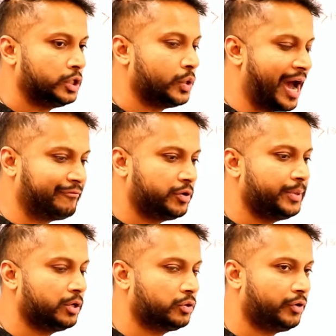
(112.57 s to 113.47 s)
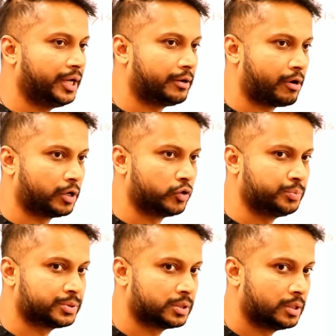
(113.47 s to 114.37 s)
you have to be on three drug
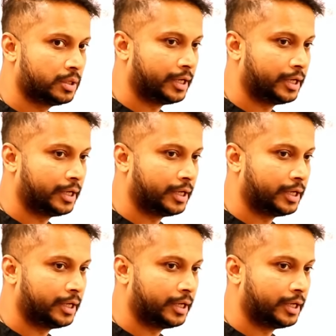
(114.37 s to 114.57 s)
groups.